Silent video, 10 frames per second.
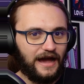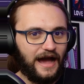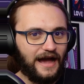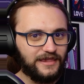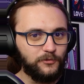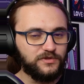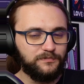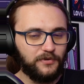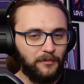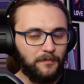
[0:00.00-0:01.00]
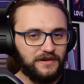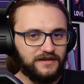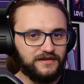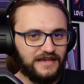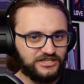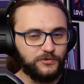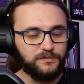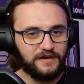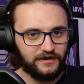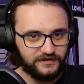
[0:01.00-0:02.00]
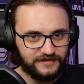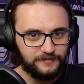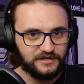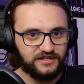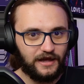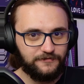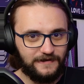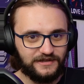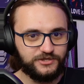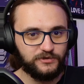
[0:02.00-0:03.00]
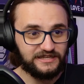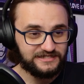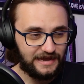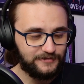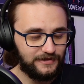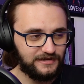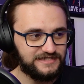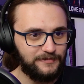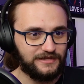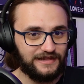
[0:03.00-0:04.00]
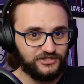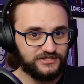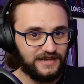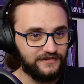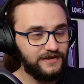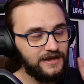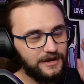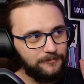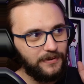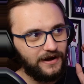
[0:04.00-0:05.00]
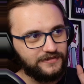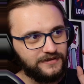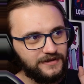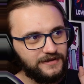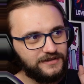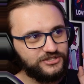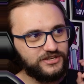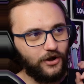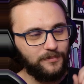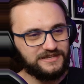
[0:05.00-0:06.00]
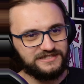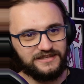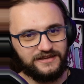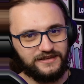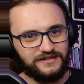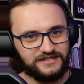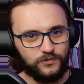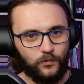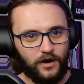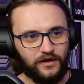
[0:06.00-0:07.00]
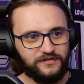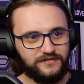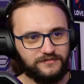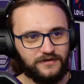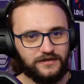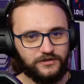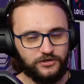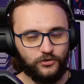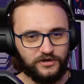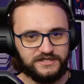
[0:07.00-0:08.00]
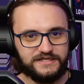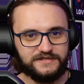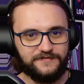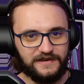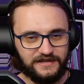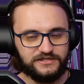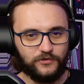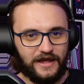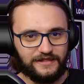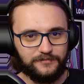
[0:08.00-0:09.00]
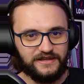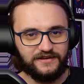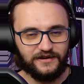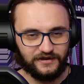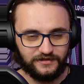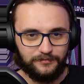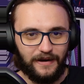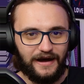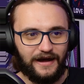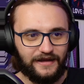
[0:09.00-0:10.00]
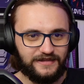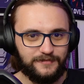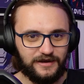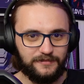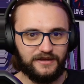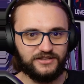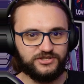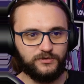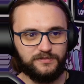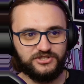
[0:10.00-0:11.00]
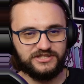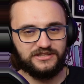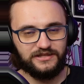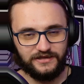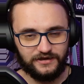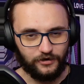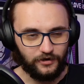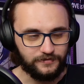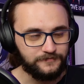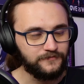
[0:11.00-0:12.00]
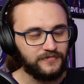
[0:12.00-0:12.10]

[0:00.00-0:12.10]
Aki would probably, yeah, she would be hurting, but I feel like she would accept it, like she said. But she obviously doesn't want Yori's feelings to end up being hurt by Himari, because she would be just leading her on.